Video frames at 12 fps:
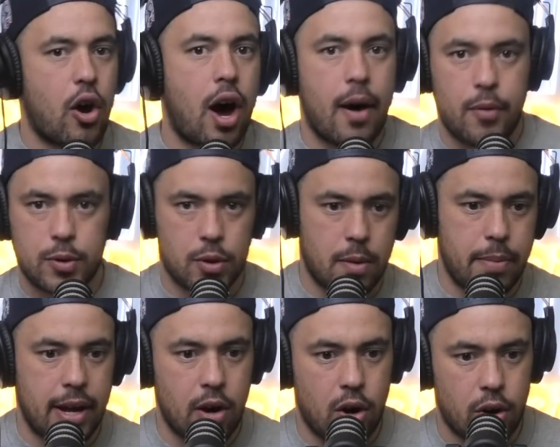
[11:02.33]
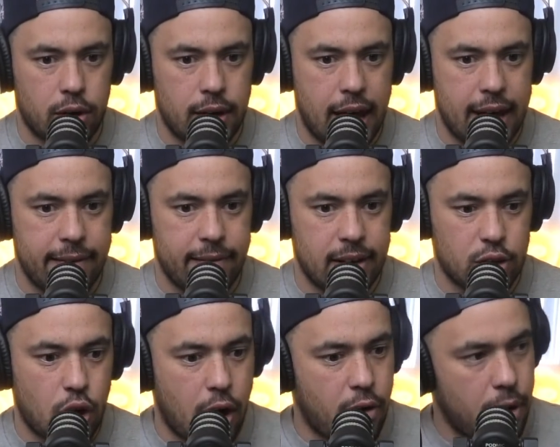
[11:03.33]
I was sort of big on having
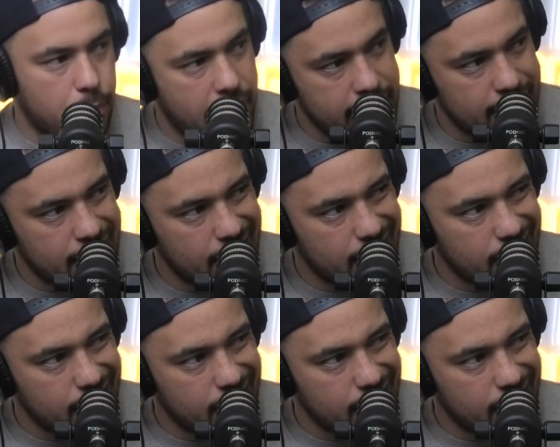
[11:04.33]
Tyrone May in there.